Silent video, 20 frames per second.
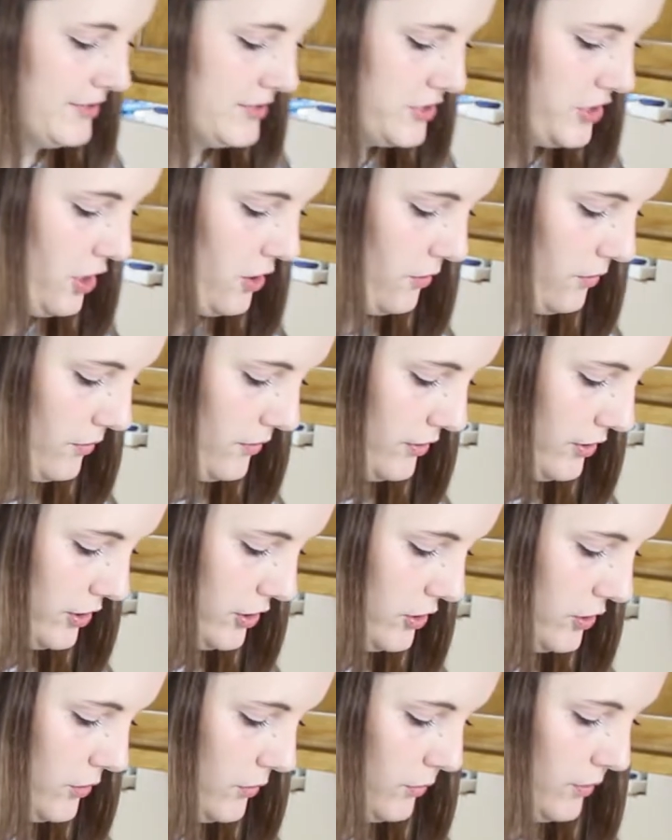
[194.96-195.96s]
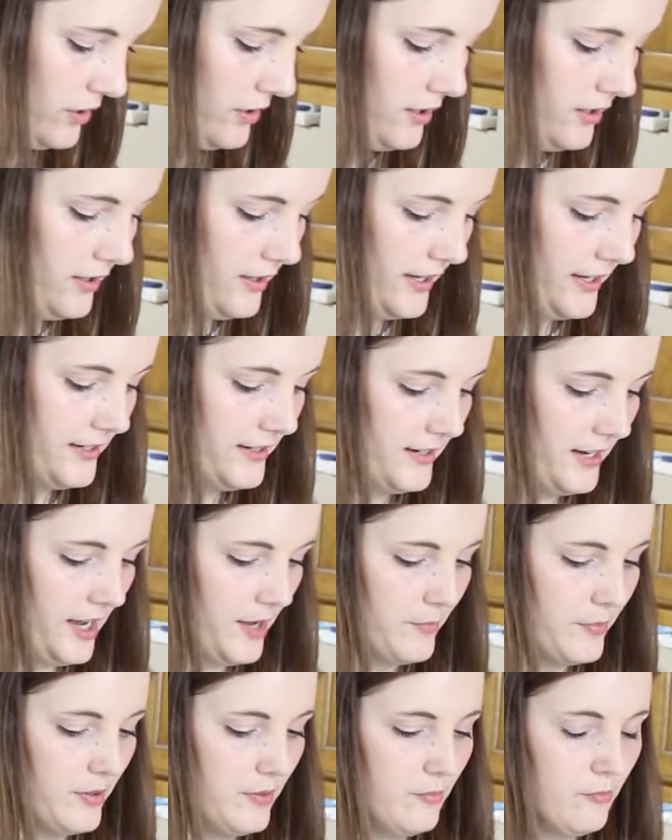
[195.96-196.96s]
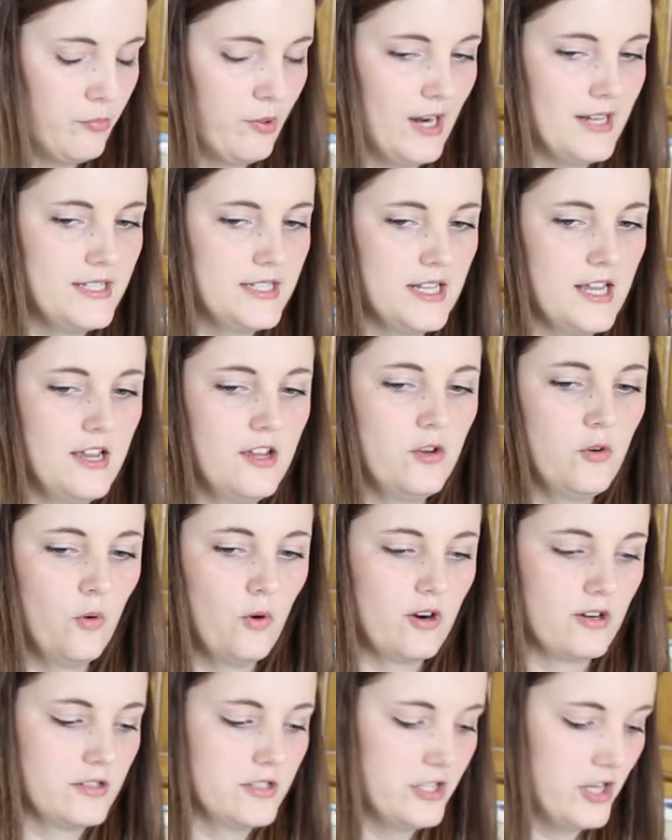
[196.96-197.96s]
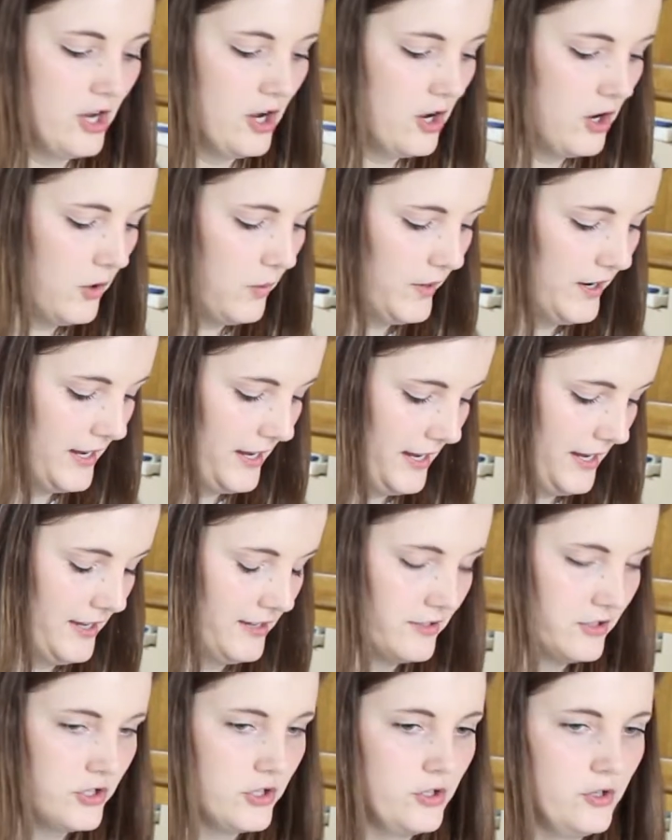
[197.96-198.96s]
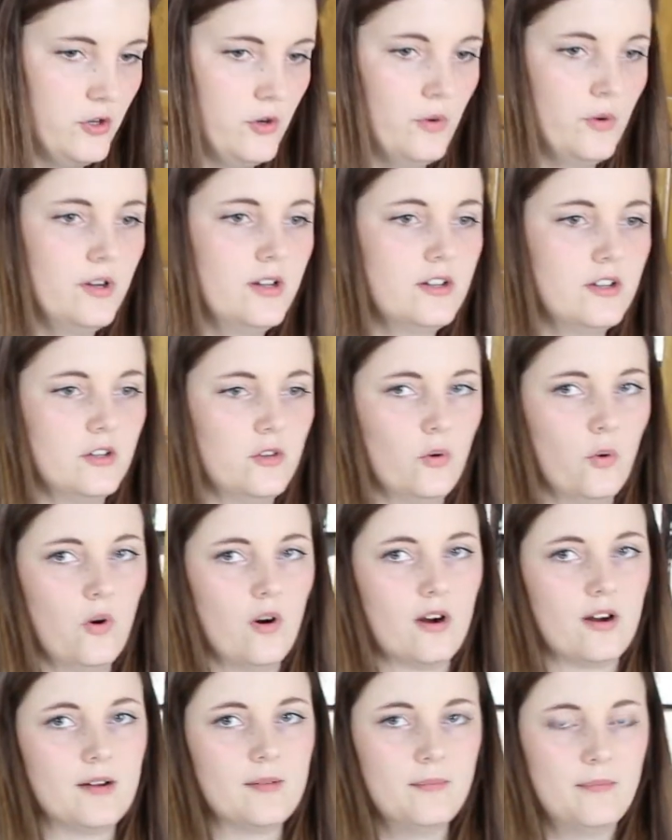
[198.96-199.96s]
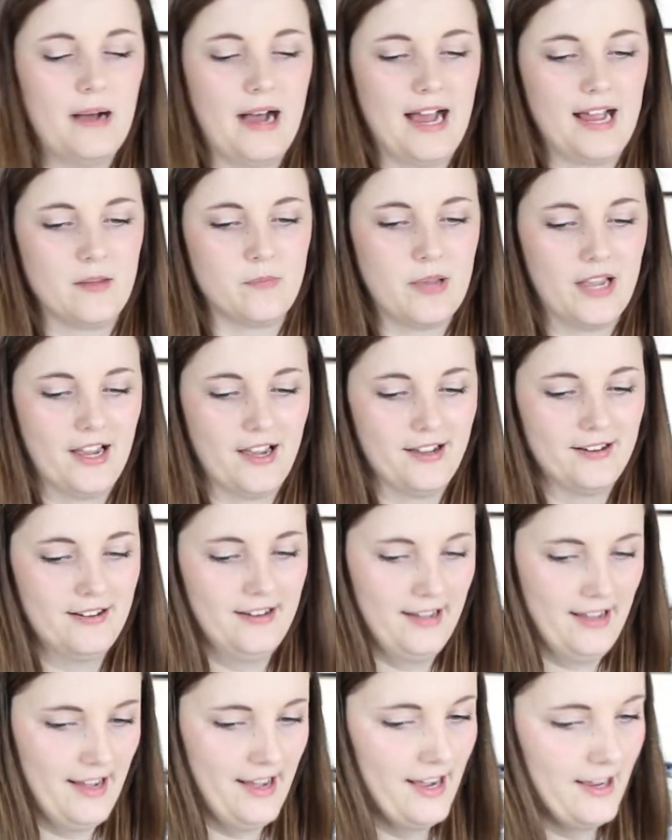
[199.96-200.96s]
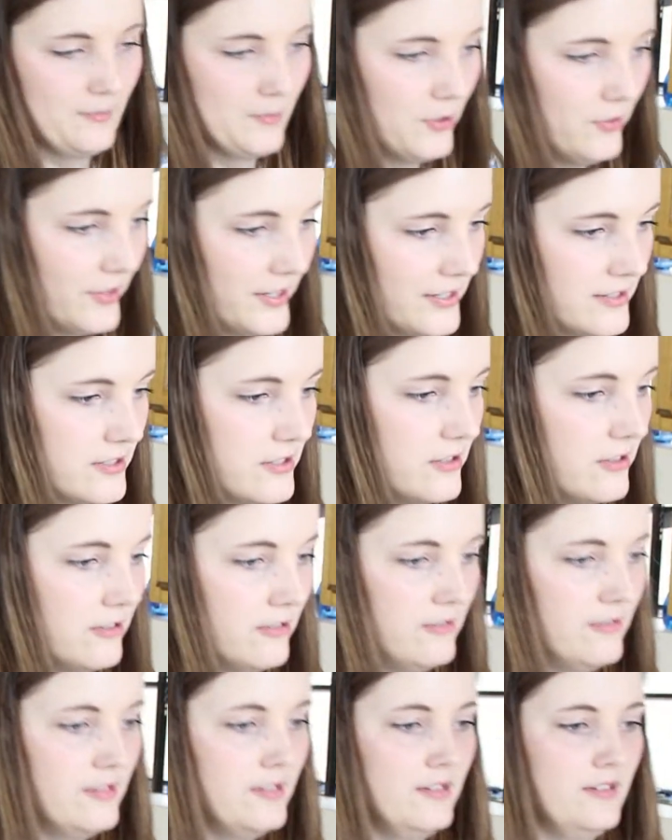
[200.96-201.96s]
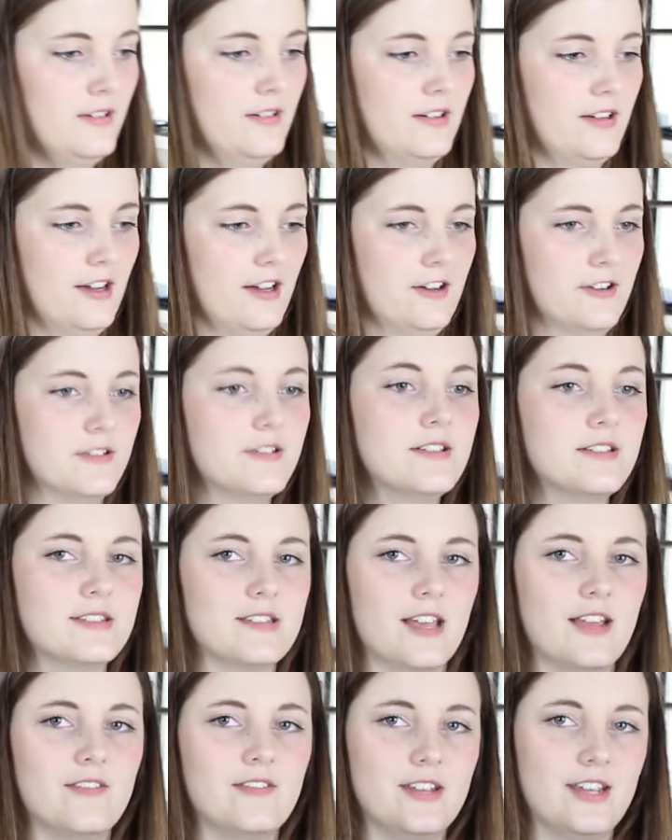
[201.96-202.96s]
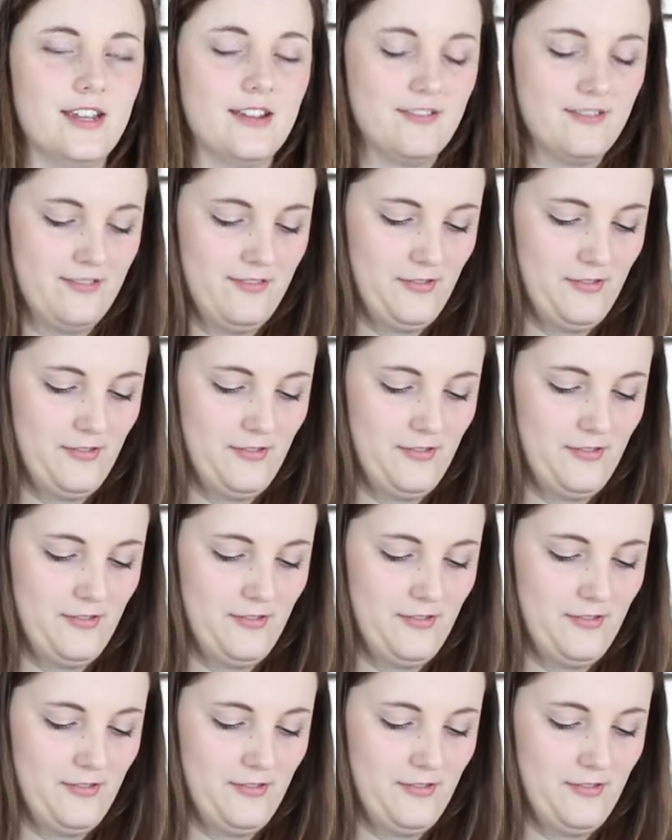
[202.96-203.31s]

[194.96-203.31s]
So you will end up pressing your dough into your pie pan. I'm going to go safety